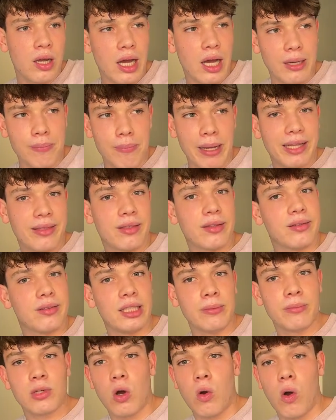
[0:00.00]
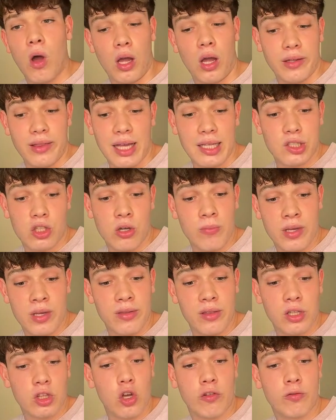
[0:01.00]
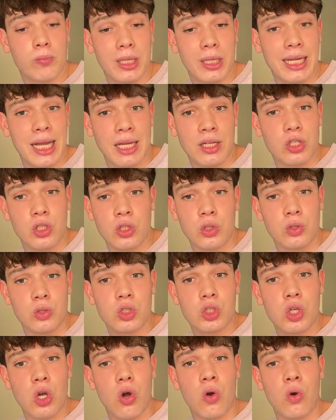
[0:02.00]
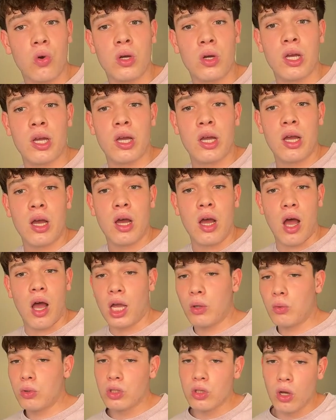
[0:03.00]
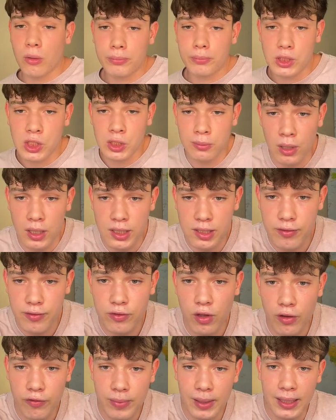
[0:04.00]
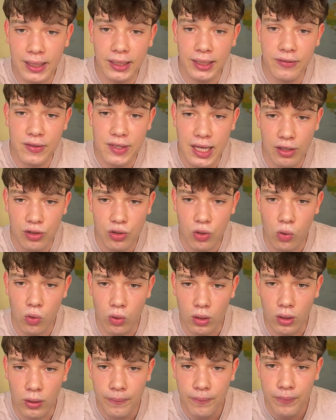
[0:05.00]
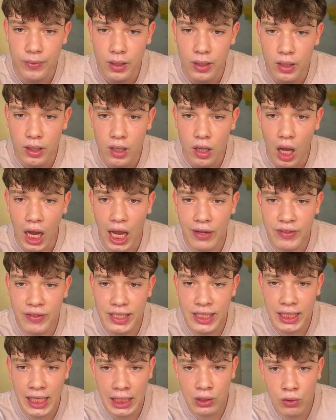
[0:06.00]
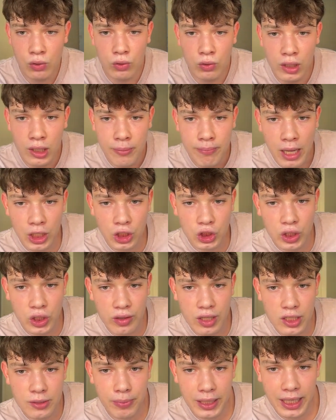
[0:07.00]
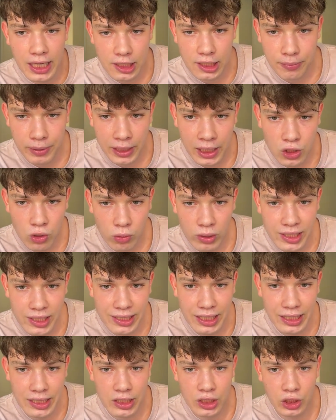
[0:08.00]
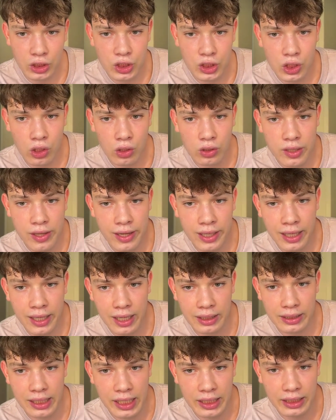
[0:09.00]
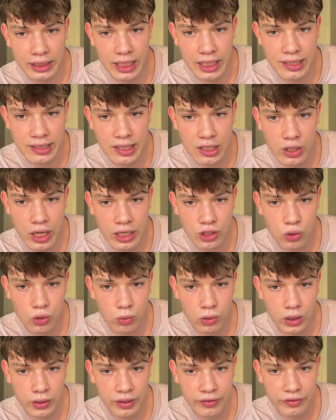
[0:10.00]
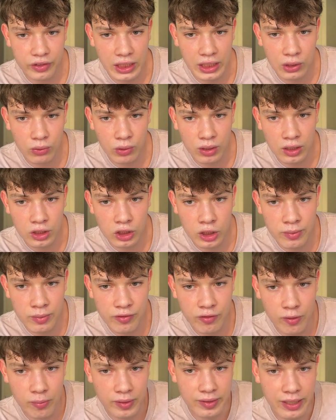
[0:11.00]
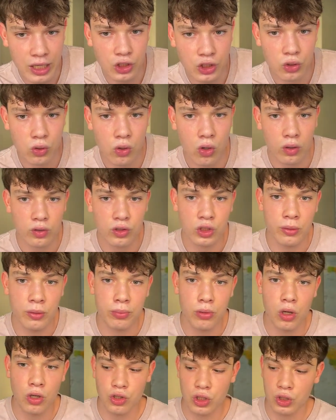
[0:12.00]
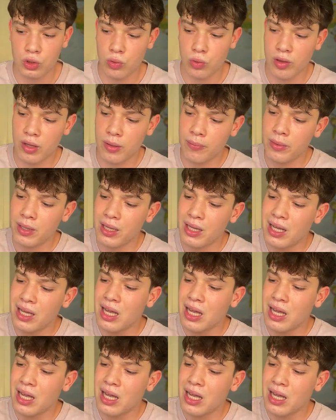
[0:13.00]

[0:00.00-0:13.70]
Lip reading: and make the team go high. That's something that Dovvic can't do. So I would not be surprised if Dovvic leaves at all. I haven't seen anyone really mention this, but Gasperini is only 6 years younger than Ranieri. Is his age a worry for anyone in terms of a potential long-term project with him?